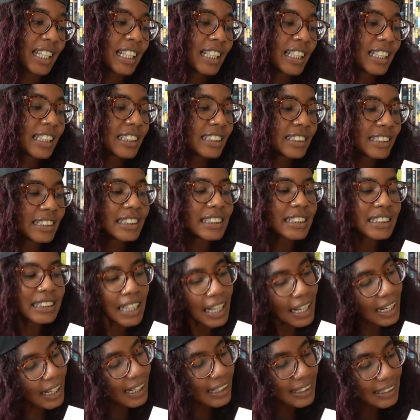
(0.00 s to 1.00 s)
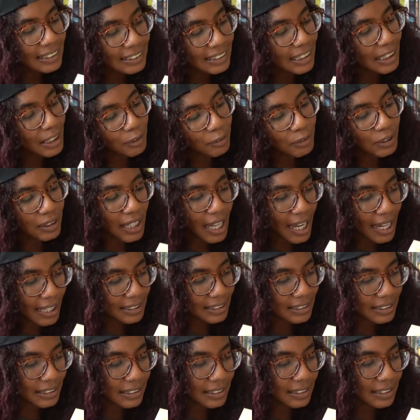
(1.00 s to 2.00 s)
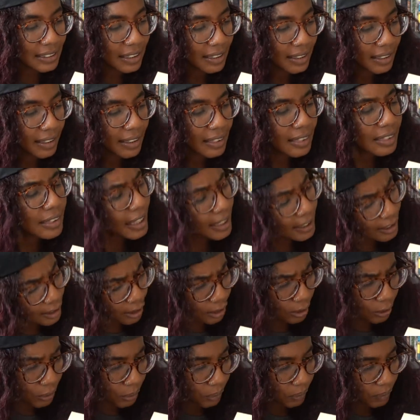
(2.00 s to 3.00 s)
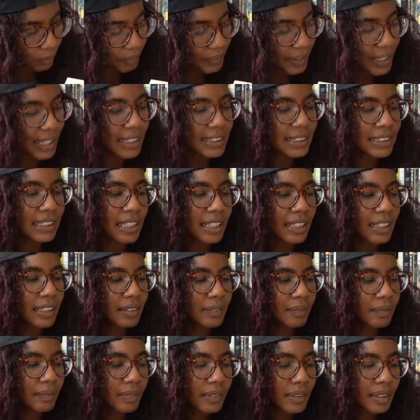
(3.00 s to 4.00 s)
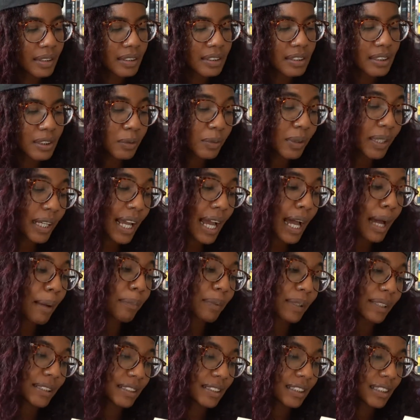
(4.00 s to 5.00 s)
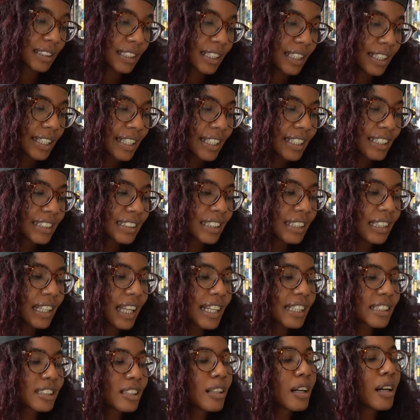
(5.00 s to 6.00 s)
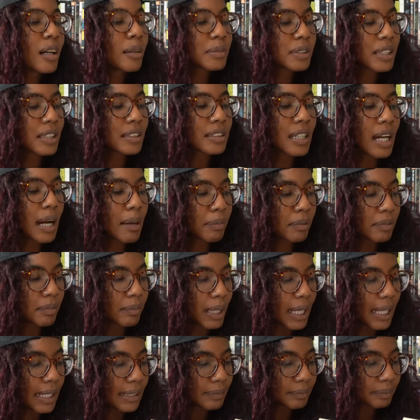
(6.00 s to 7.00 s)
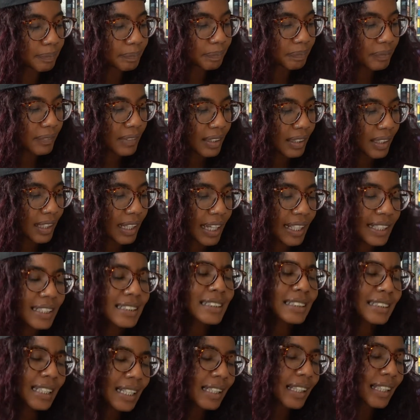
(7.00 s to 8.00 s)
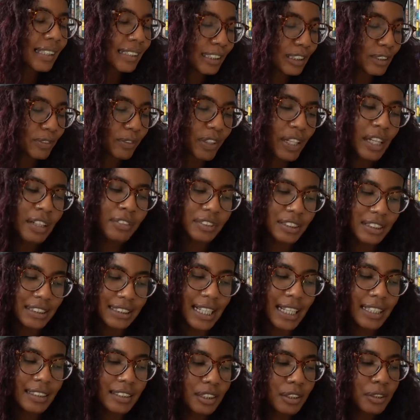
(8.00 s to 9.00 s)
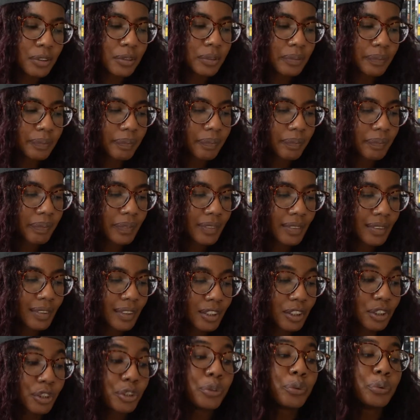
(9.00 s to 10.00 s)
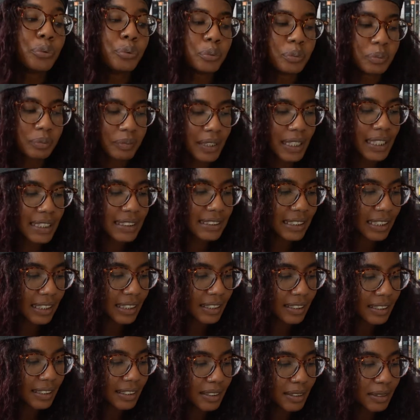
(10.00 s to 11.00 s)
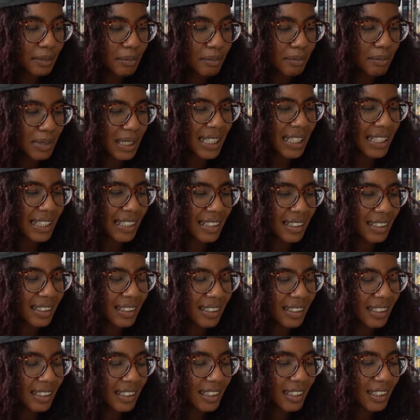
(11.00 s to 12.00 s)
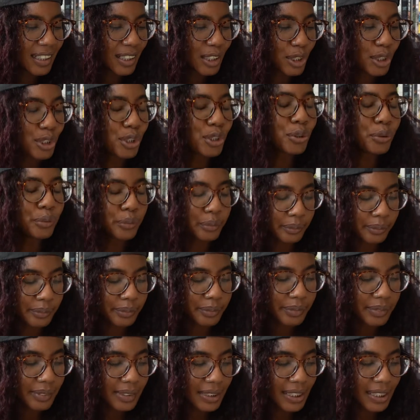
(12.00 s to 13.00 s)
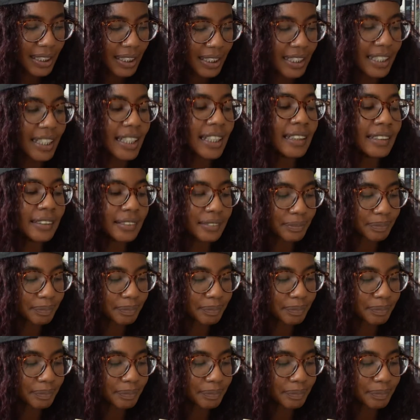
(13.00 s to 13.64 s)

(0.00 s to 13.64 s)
She sighs and relaxes. Thank you, I say. So what happened? She lays her arms on top of mine. I could stay like this forever, side note. You, I say. Me? You. Again.